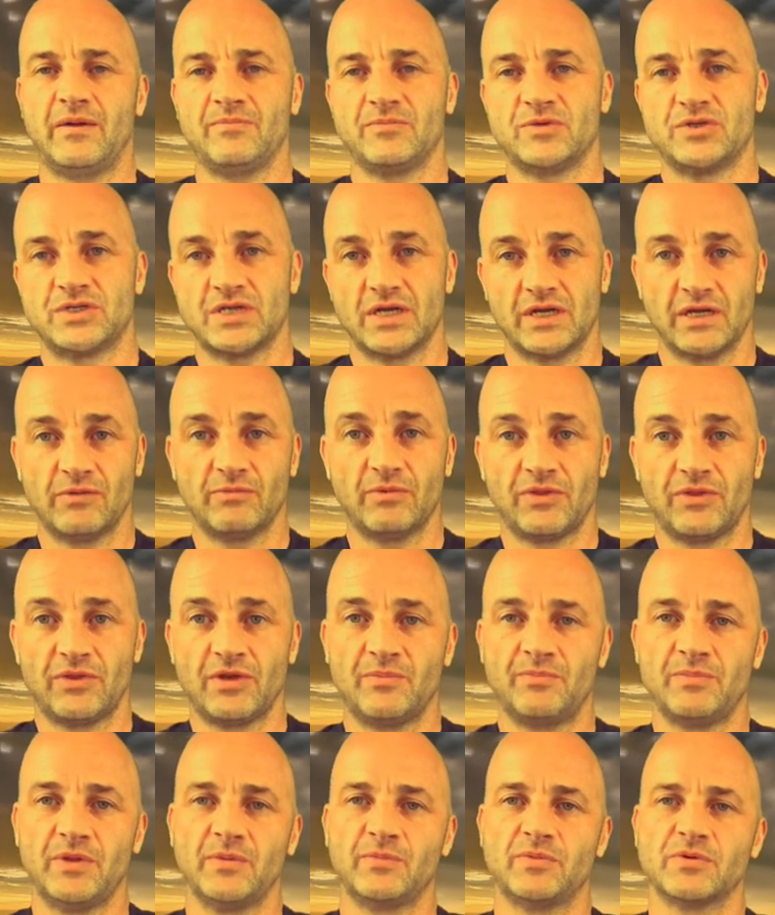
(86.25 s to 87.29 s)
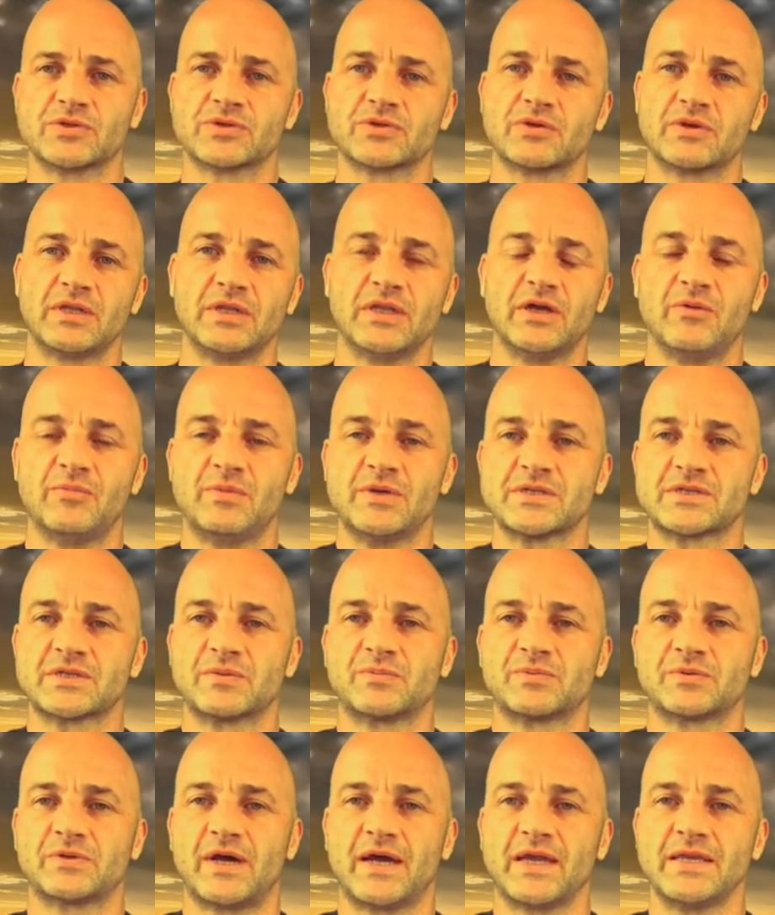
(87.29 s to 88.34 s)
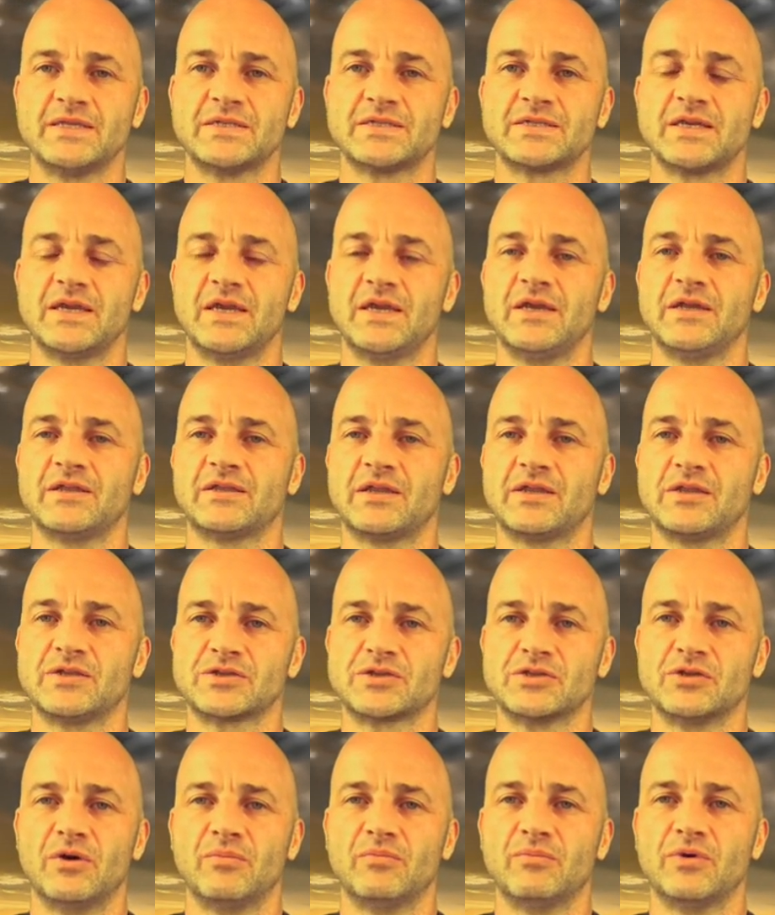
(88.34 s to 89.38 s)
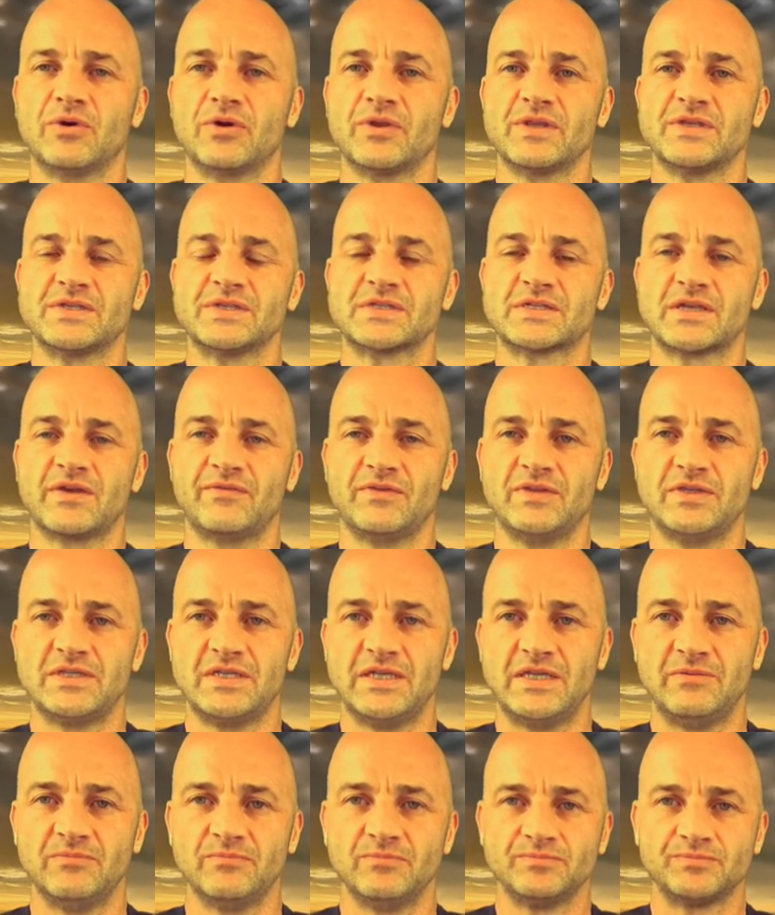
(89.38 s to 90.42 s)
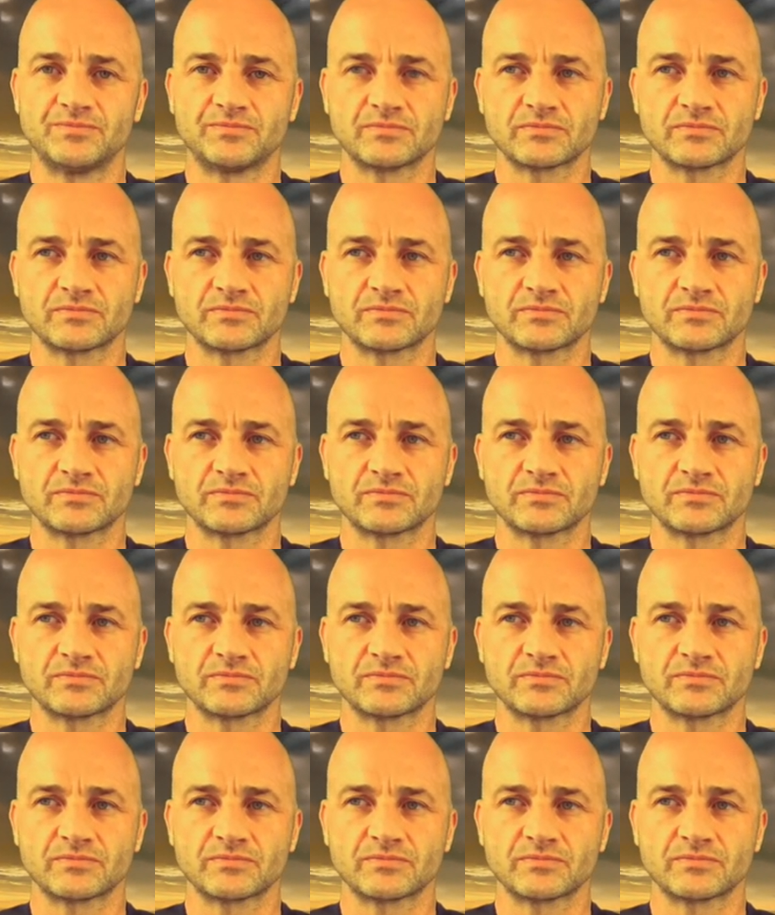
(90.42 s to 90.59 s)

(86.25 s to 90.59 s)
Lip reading: sharing it with their people. So we're a little bit surprised that there's not more than 17,